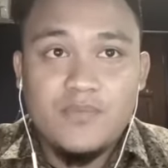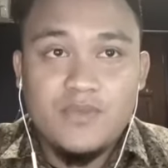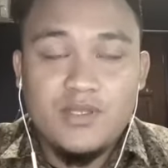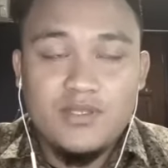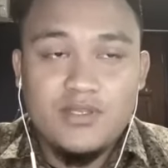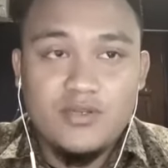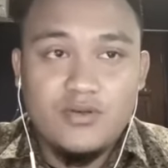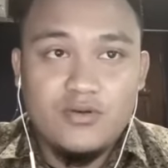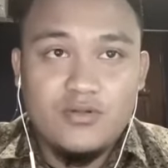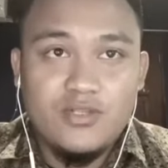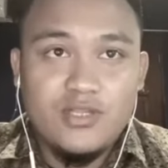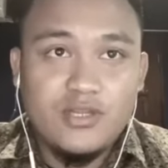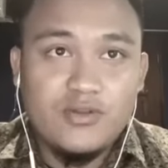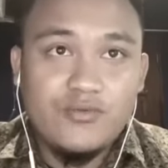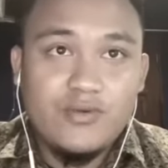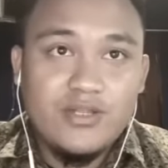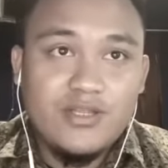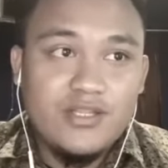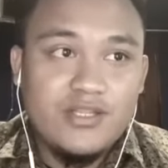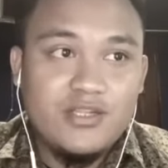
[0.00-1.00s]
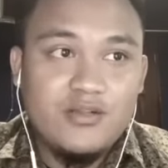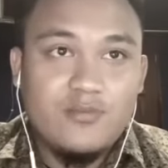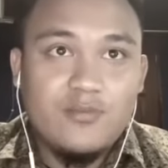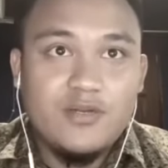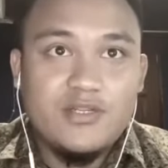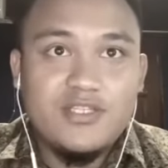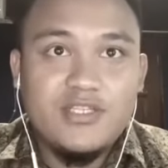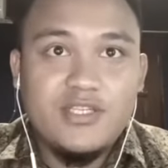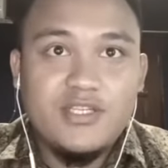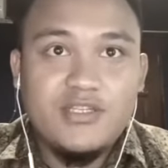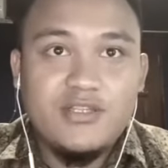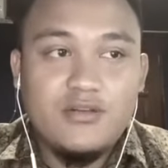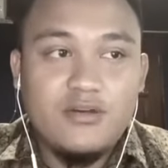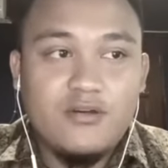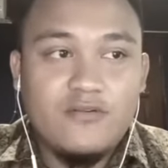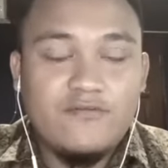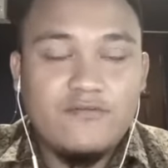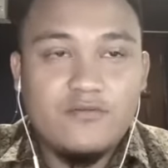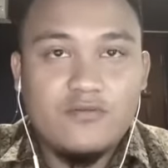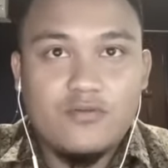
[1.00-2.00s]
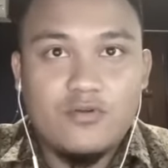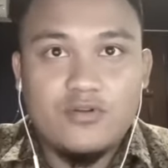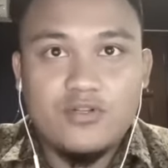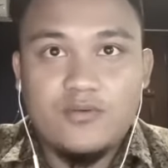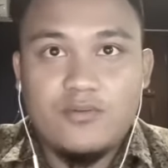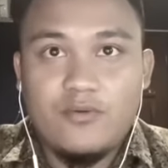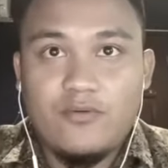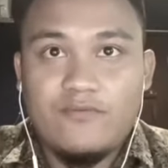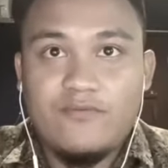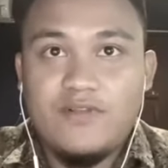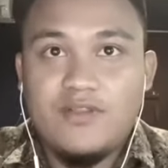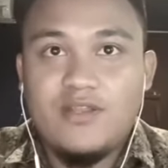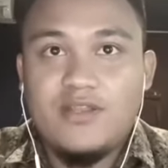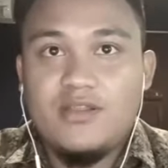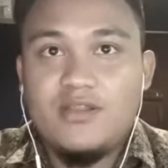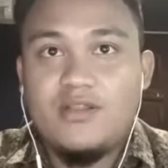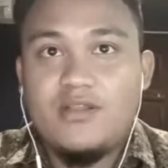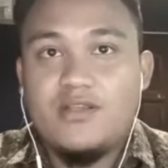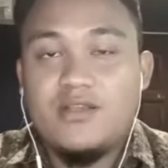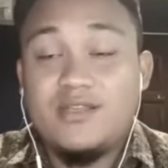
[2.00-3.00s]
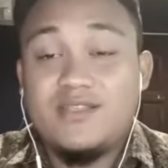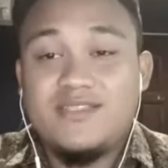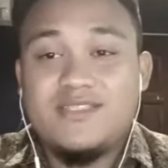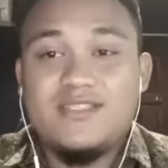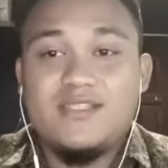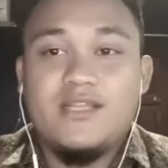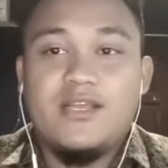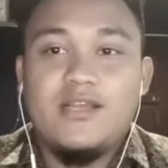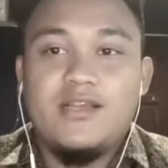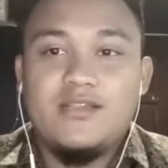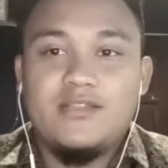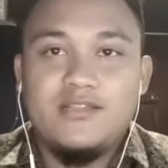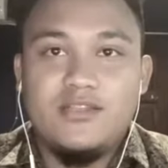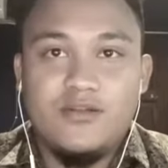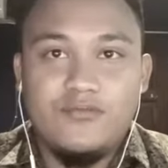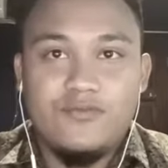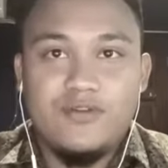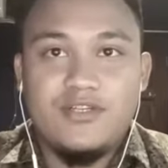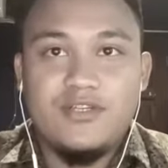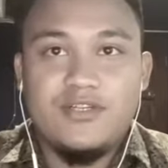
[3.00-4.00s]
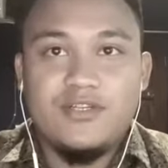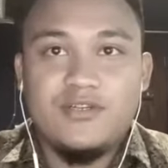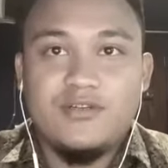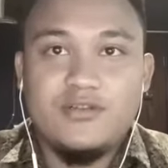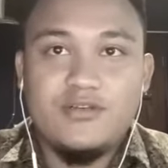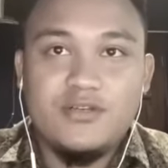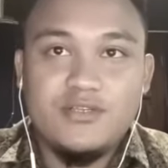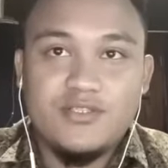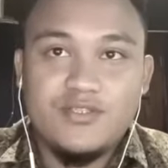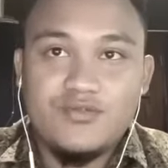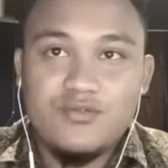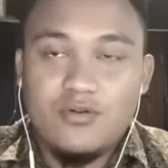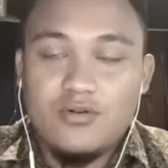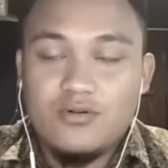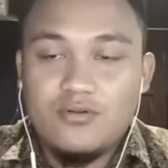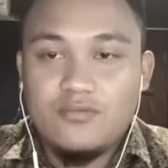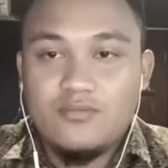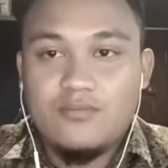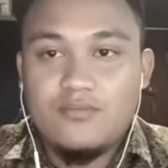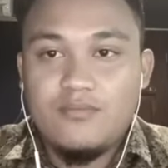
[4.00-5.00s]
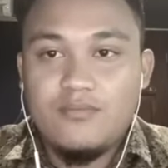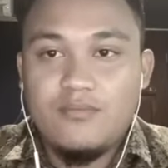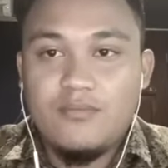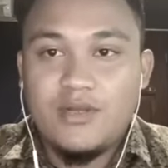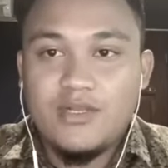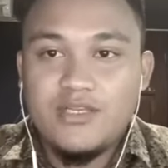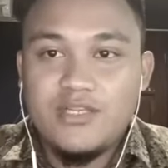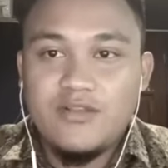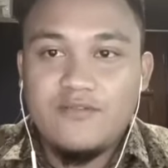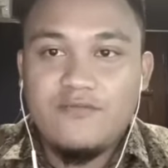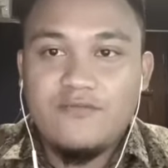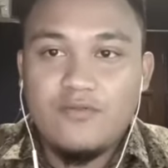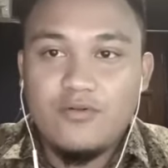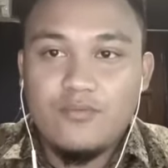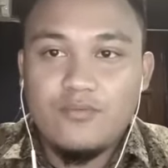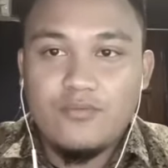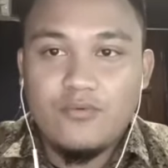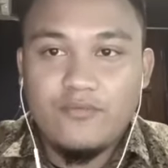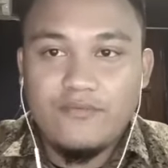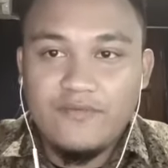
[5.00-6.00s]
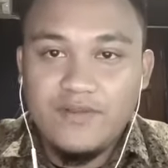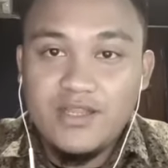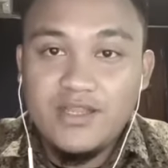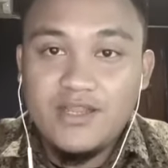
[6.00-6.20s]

So the greater the margin of gross profit is, the richer. A strong margin for profit